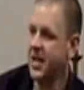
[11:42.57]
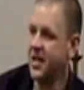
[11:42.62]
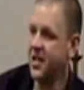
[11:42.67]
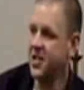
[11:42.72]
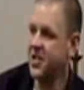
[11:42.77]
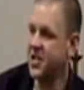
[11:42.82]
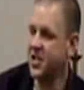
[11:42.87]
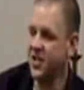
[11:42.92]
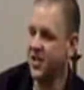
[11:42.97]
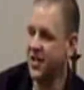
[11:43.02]

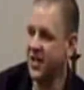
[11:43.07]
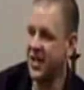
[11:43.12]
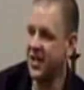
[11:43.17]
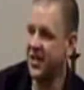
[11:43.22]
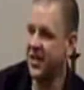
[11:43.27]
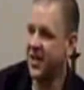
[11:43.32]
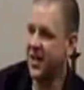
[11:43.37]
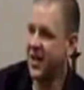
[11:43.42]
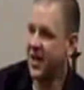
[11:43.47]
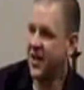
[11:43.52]
You're just
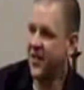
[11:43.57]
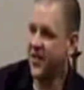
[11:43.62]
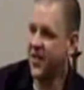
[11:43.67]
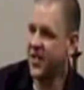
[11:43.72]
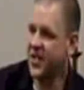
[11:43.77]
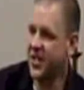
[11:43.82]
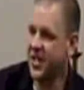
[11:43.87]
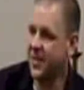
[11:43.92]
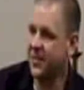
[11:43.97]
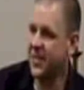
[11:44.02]
looking
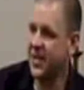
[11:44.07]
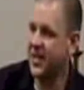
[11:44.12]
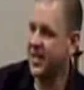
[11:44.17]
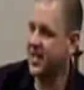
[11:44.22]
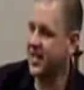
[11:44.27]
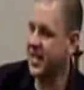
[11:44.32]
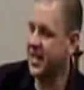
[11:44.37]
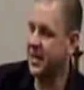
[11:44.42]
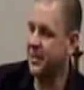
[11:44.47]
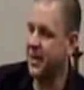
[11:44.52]
for something
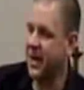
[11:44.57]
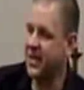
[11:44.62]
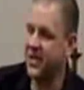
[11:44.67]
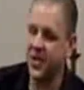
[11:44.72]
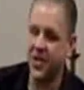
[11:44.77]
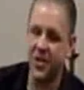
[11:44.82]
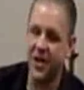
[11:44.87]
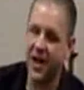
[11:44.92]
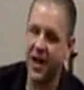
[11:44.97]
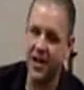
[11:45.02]
that's going to make
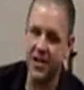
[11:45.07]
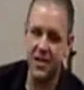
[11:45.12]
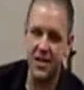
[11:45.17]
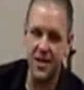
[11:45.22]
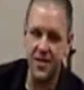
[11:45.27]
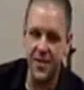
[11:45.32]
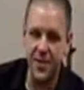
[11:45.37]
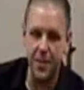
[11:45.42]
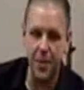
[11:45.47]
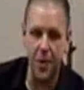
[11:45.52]
the crowds
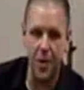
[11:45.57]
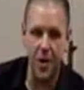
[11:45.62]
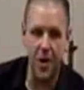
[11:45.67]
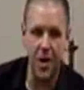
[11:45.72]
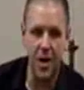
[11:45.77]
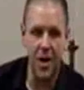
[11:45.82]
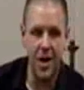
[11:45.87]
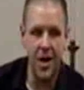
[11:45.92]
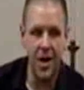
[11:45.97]
even more